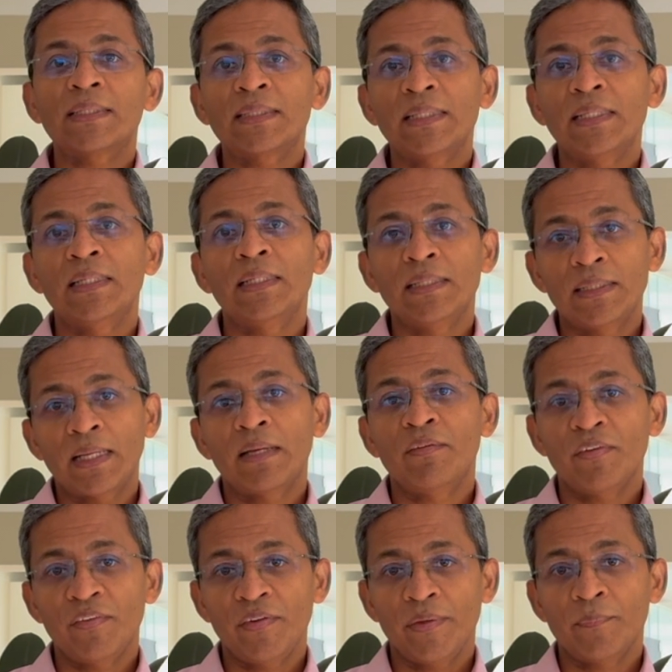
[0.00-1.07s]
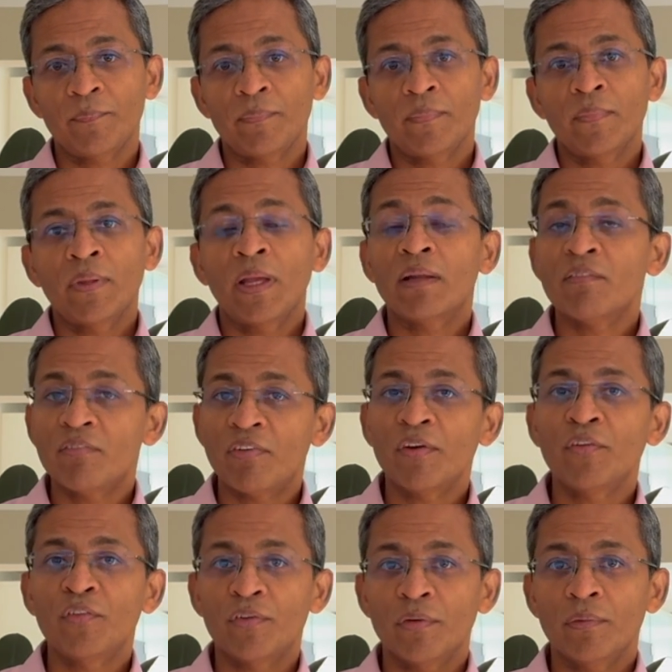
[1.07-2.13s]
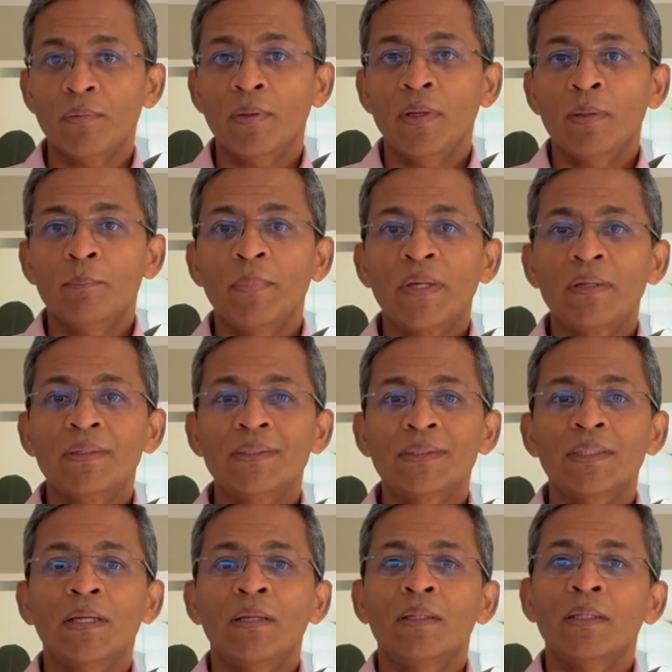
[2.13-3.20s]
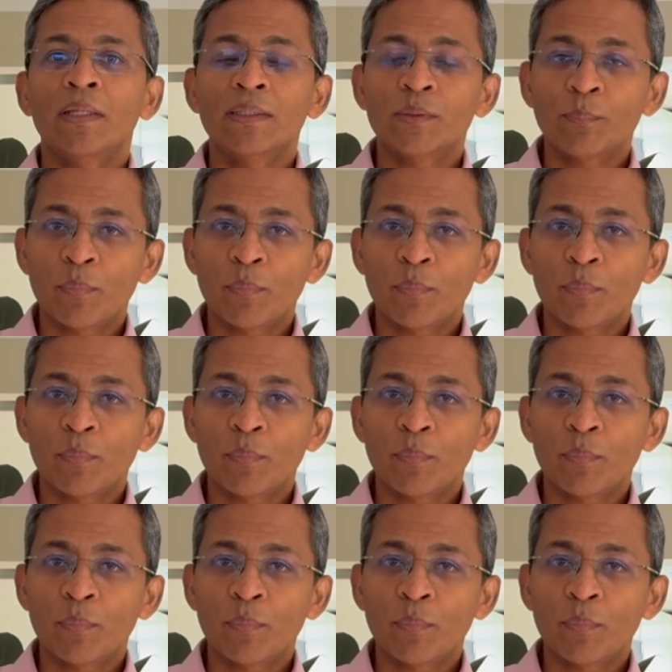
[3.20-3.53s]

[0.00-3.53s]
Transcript: skin integrity and function because there's